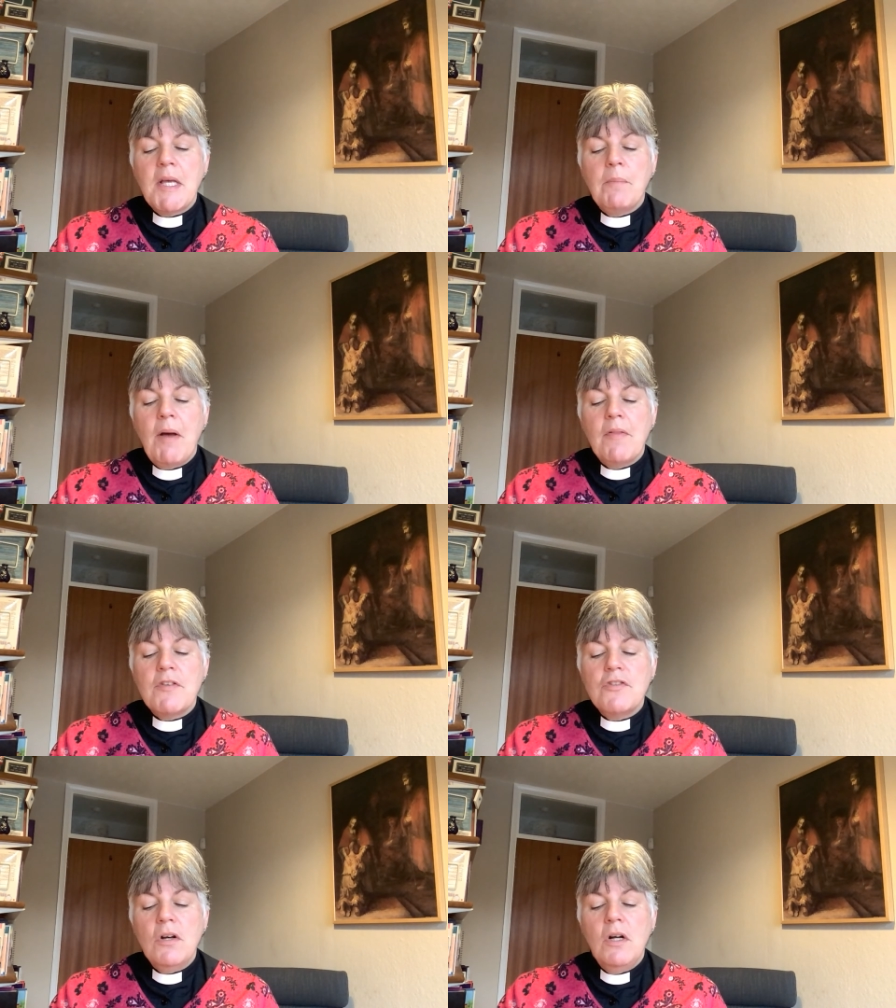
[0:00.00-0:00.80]
about the
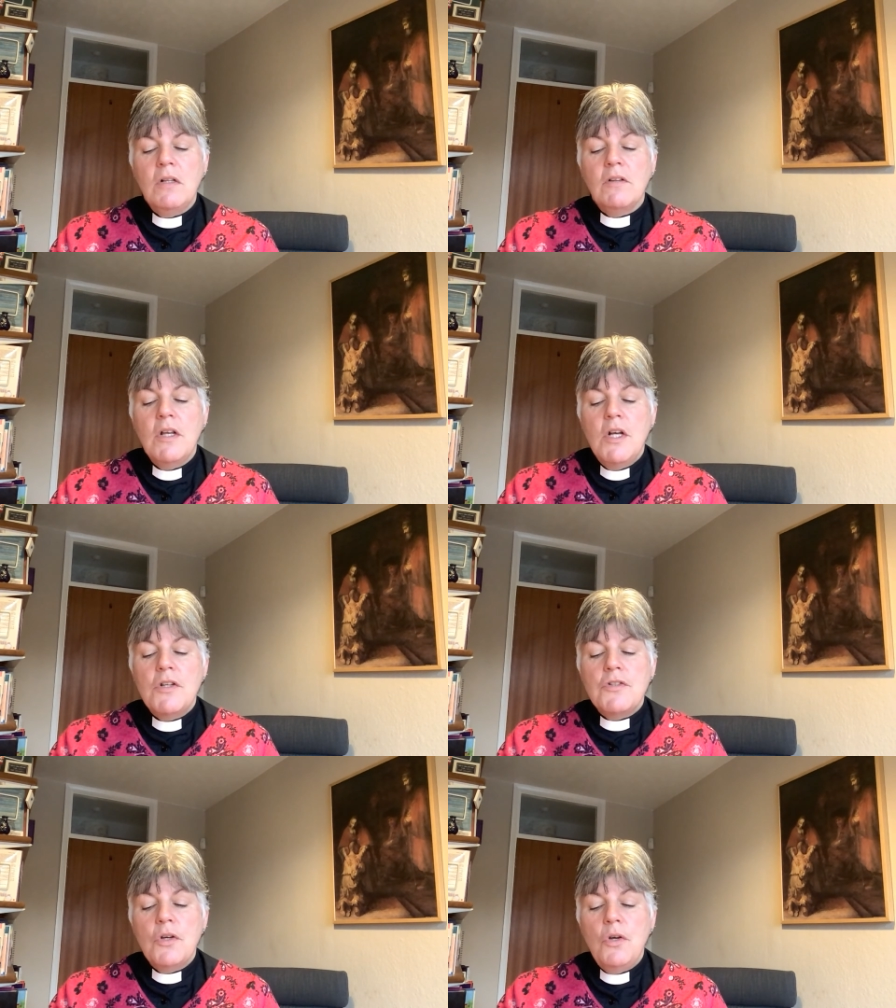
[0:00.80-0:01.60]
child
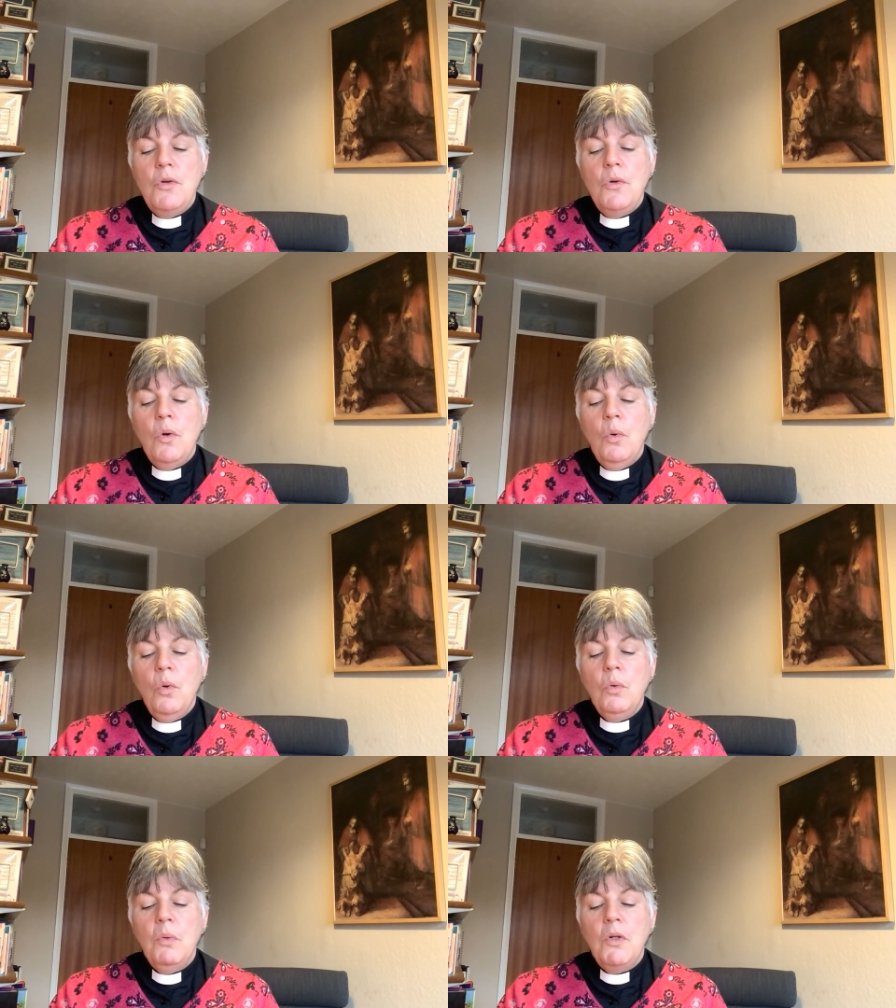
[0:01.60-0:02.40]
to who
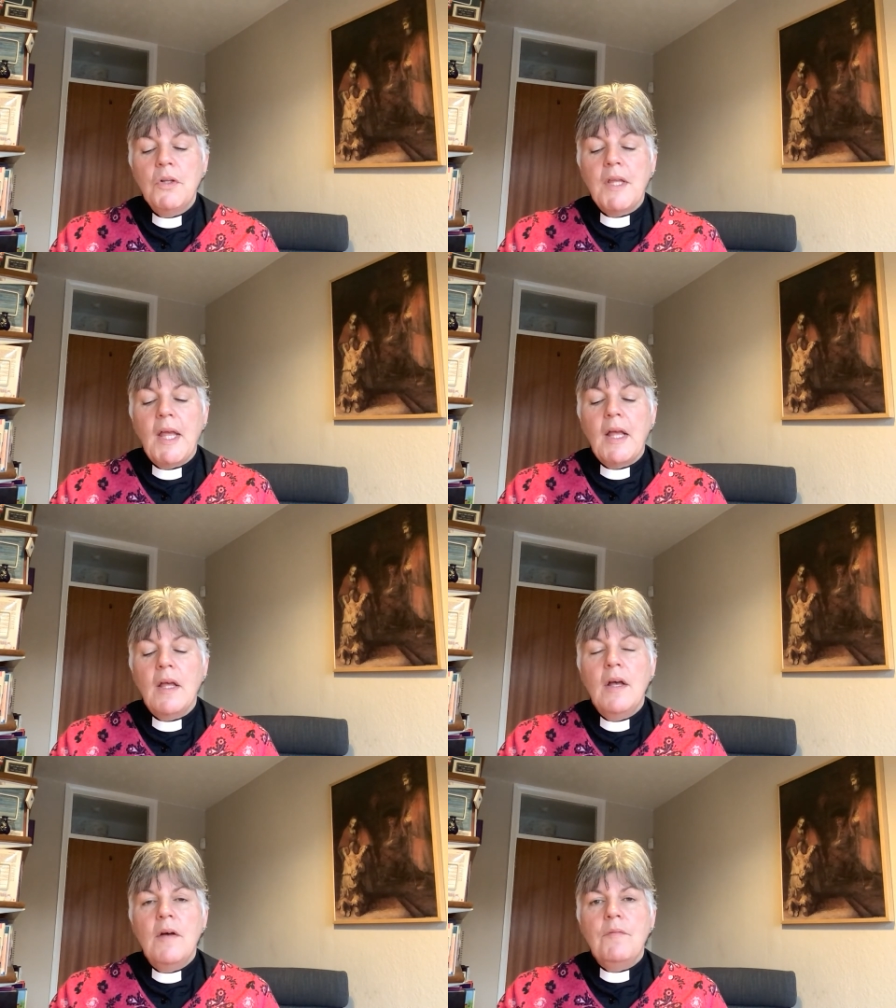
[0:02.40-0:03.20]
all were looking
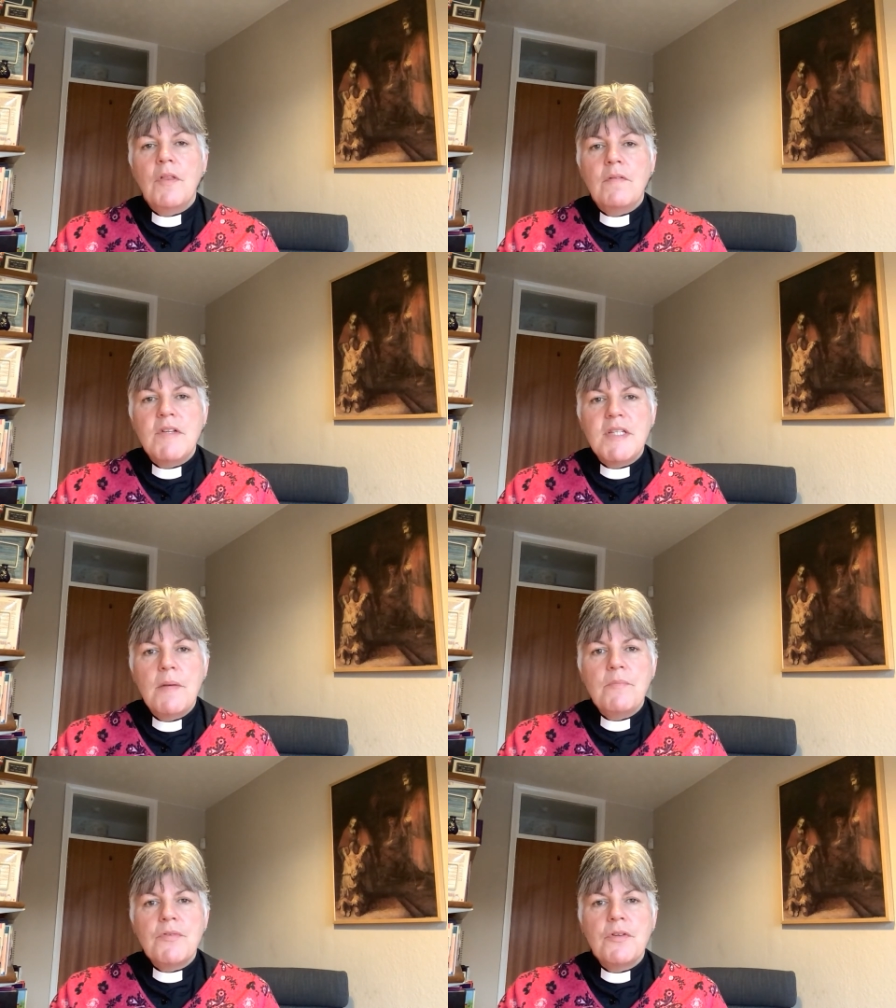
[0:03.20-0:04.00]
for the
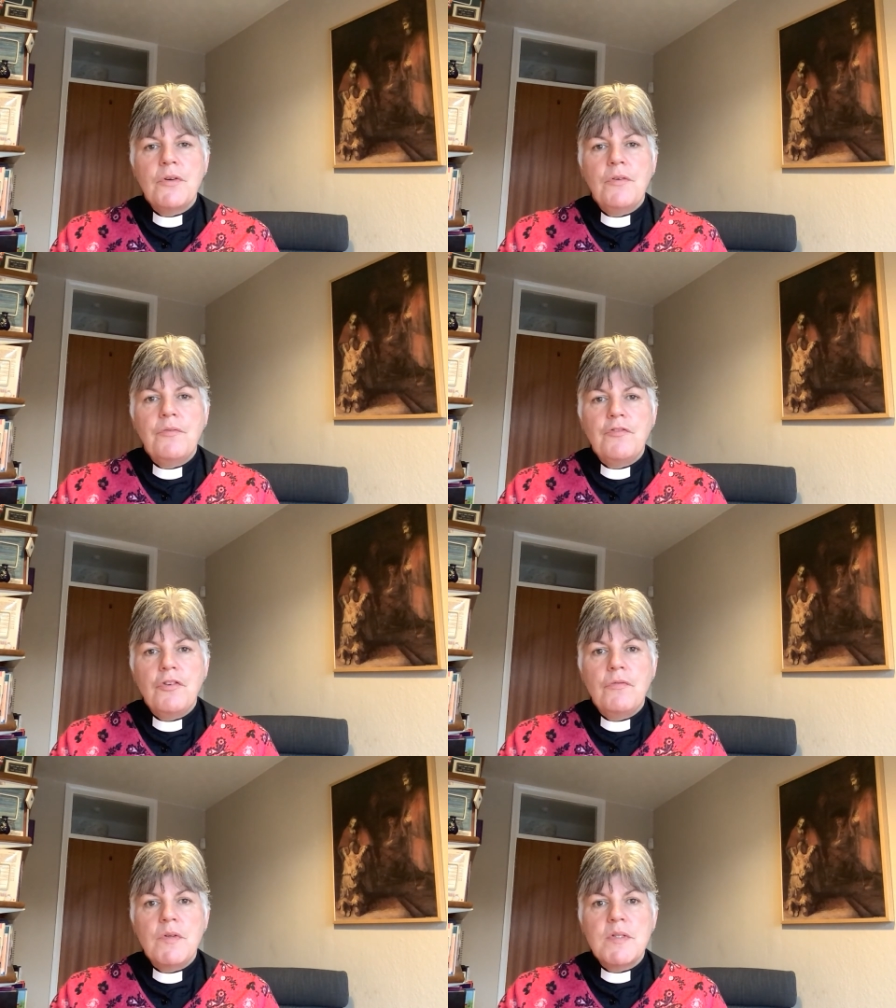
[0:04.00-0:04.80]
redemption of
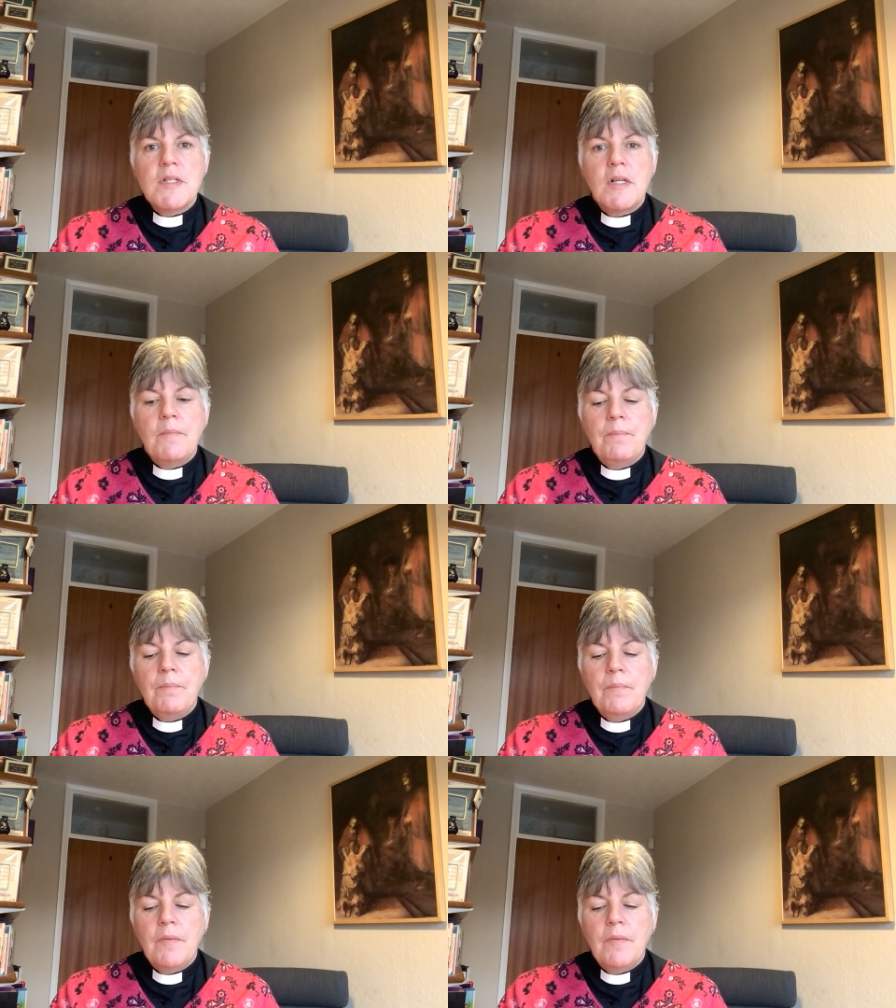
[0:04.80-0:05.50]
Jerusalem.